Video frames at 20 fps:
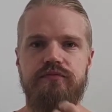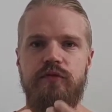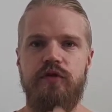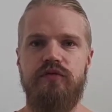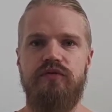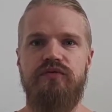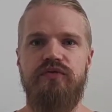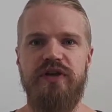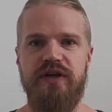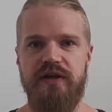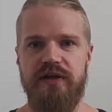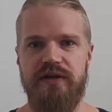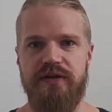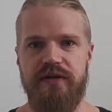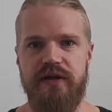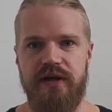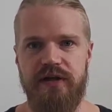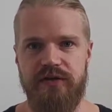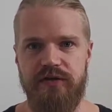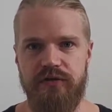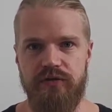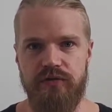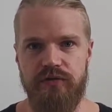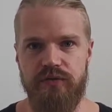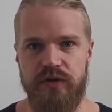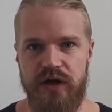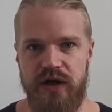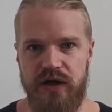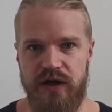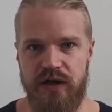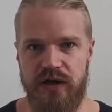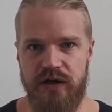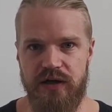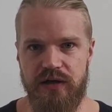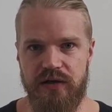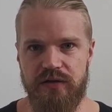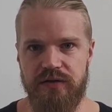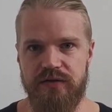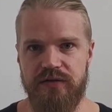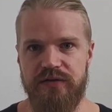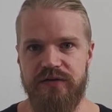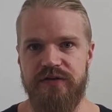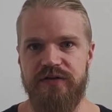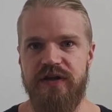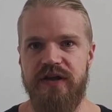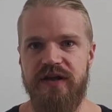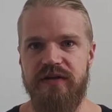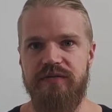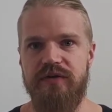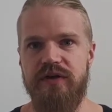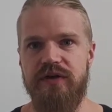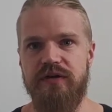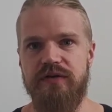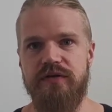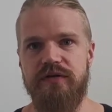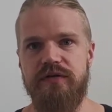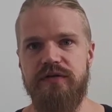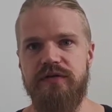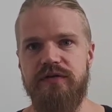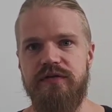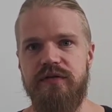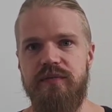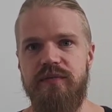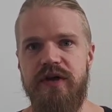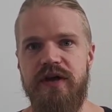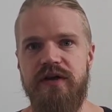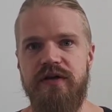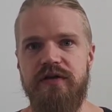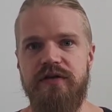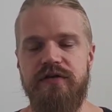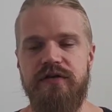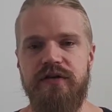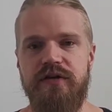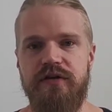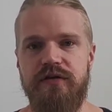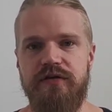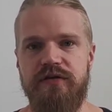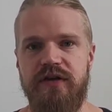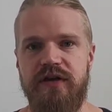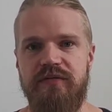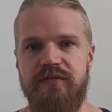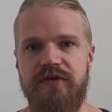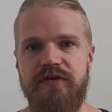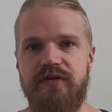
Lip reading: feeling that you are saving some energy or saving